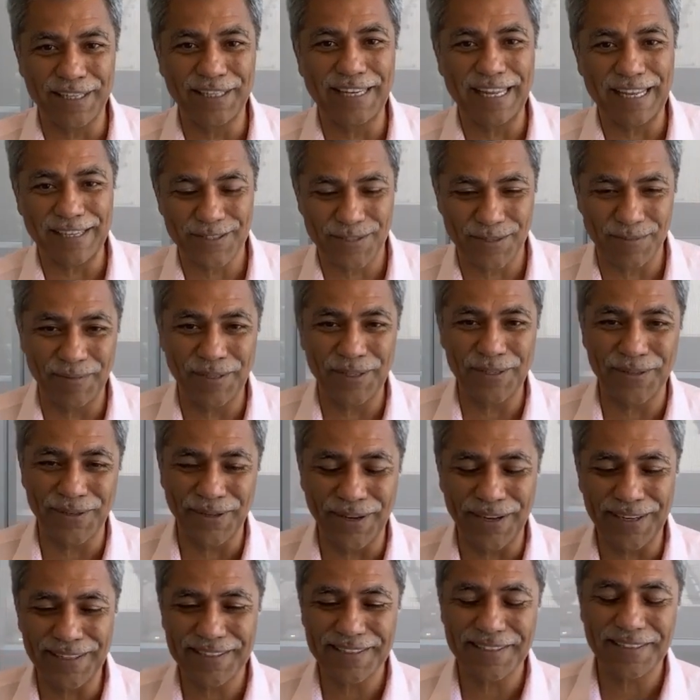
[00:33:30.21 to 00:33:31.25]
next to me or
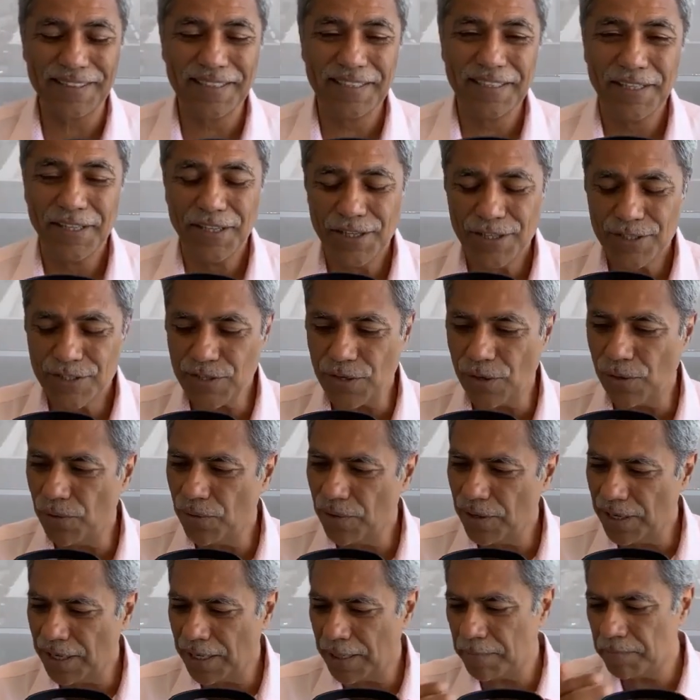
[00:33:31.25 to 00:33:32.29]
not. So
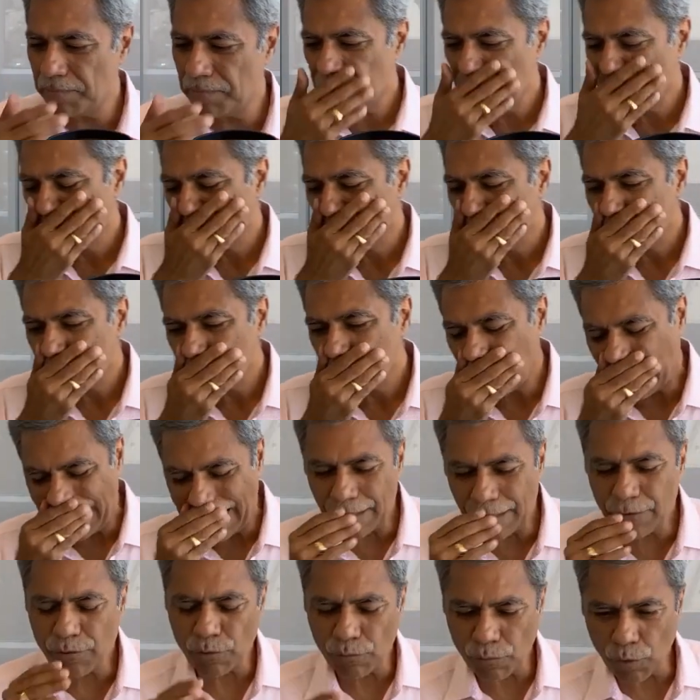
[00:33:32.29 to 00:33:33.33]
and I
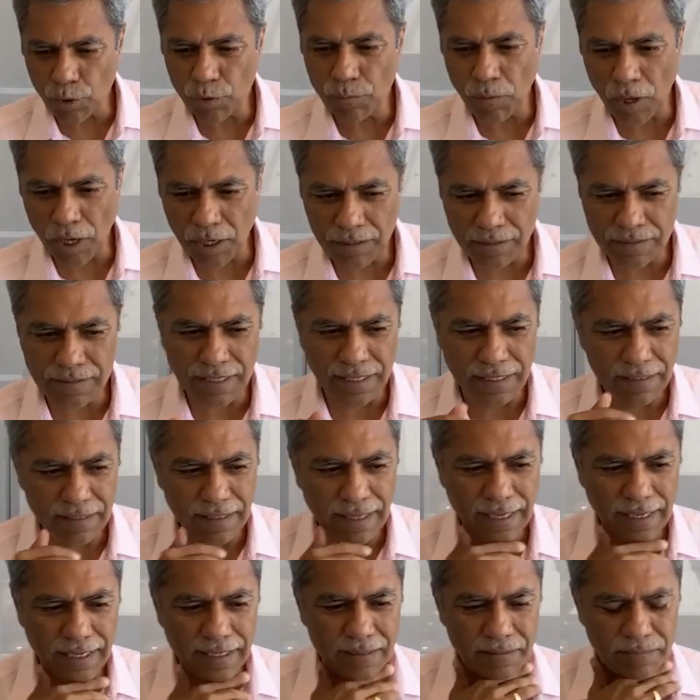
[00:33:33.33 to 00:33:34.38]
know role models
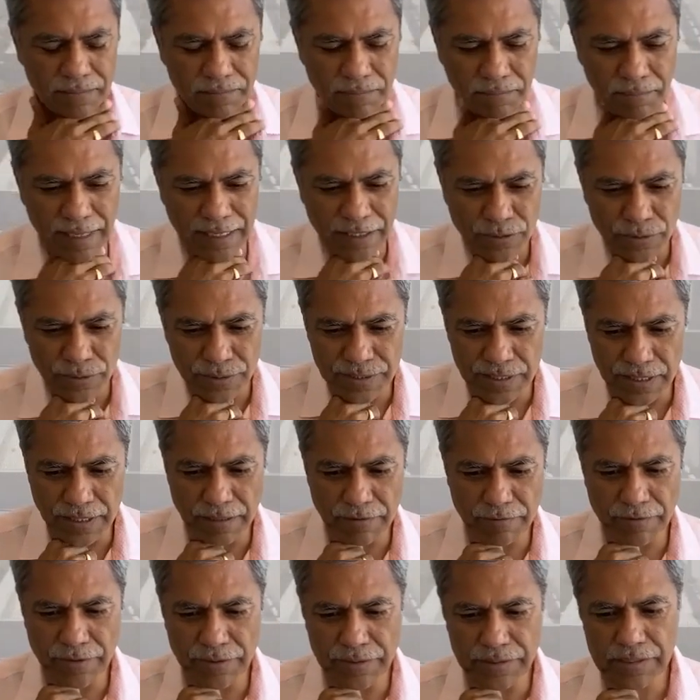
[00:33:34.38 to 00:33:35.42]
and mentors are
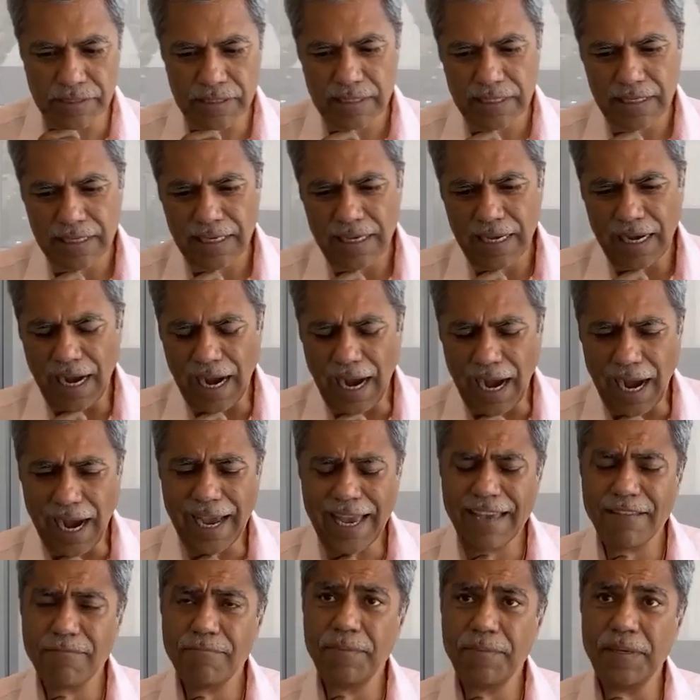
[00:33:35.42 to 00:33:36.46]
different. I
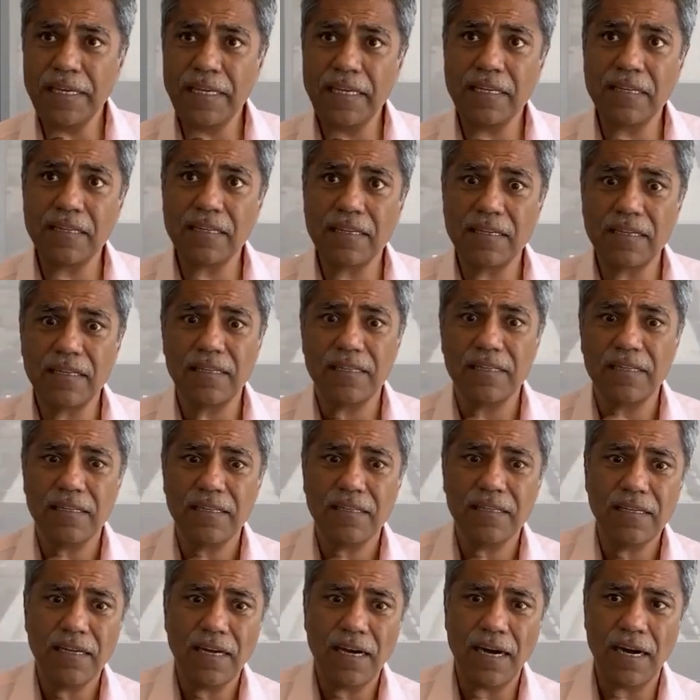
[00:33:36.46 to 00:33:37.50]
have been
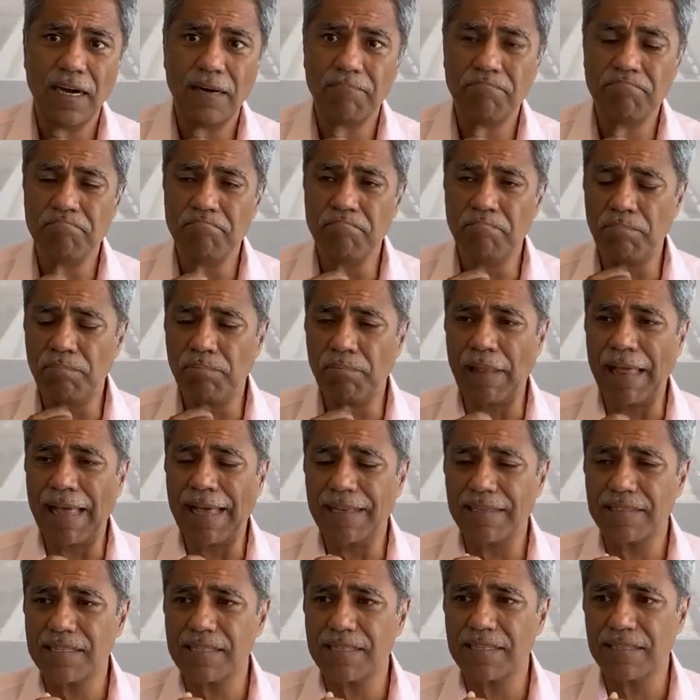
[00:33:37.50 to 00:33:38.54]

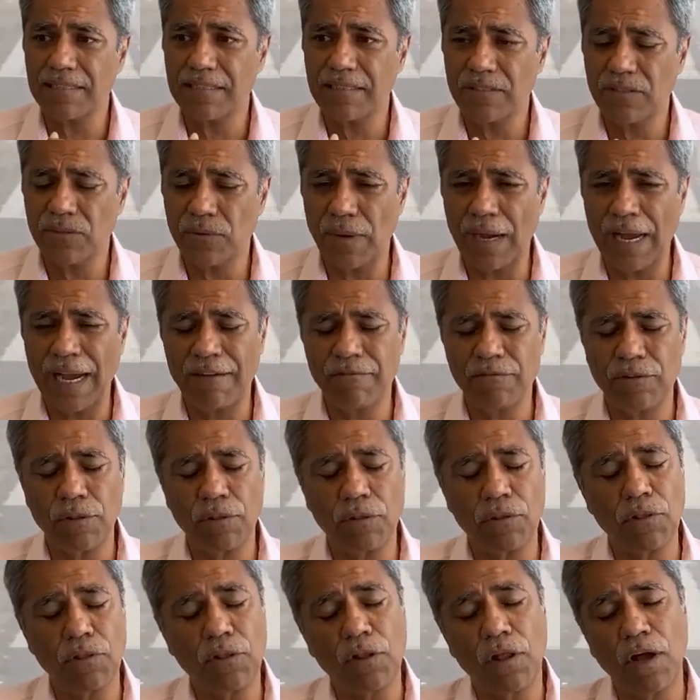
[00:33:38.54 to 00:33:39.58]
blessed to have a
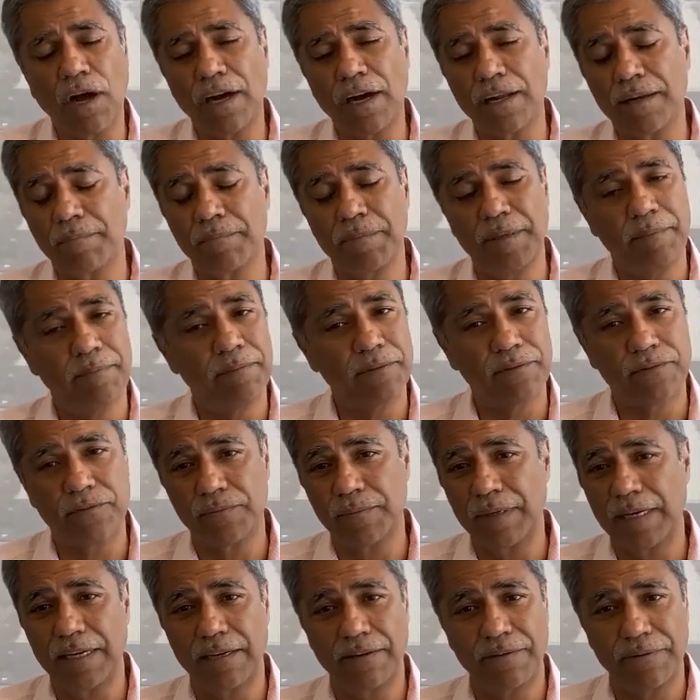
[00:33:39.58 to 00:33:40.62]
lot of people through
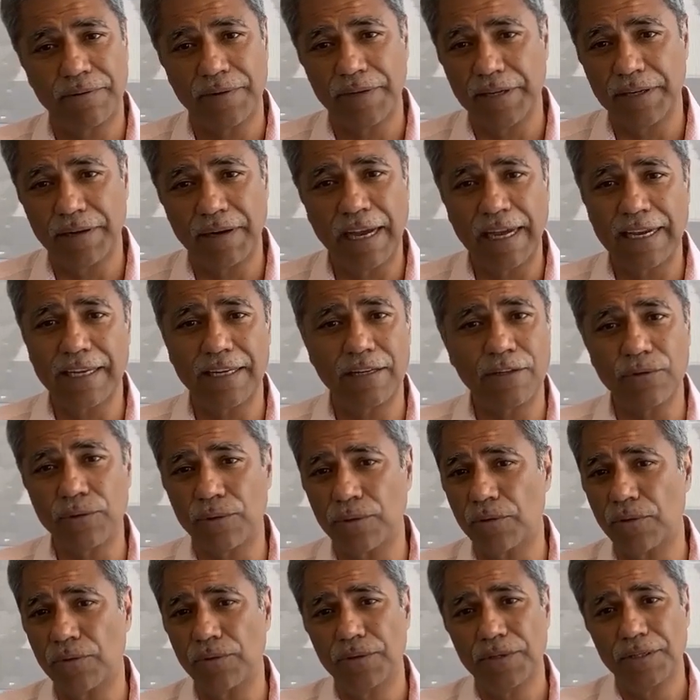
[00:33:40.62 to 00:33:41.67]
my career. I can
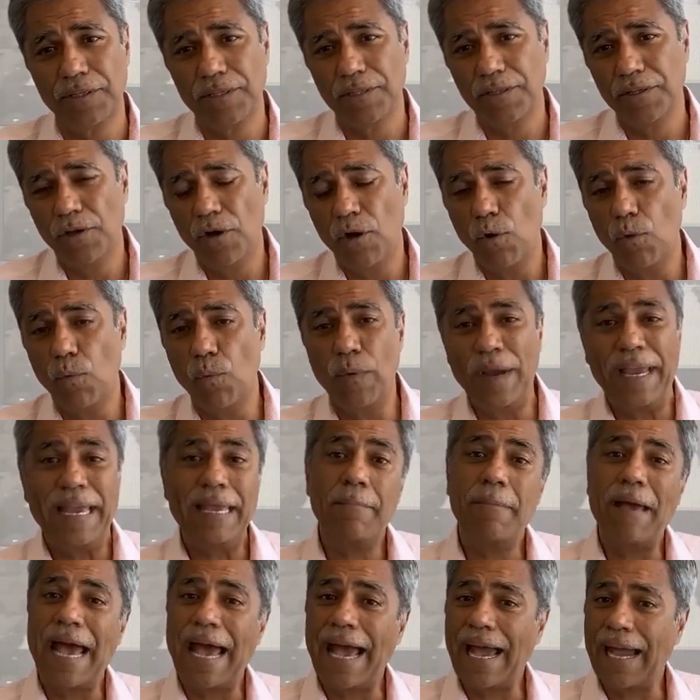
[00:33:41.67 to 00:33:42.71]
go way
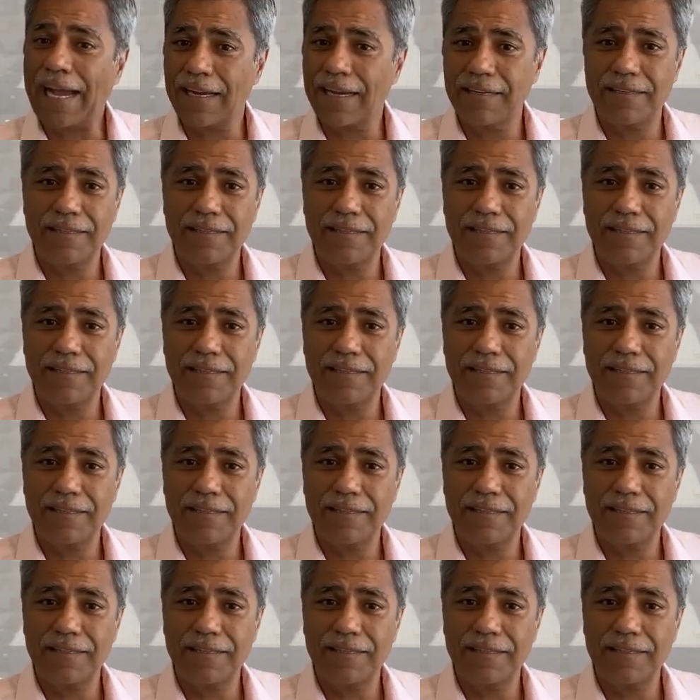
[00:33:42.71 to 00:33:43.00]
back,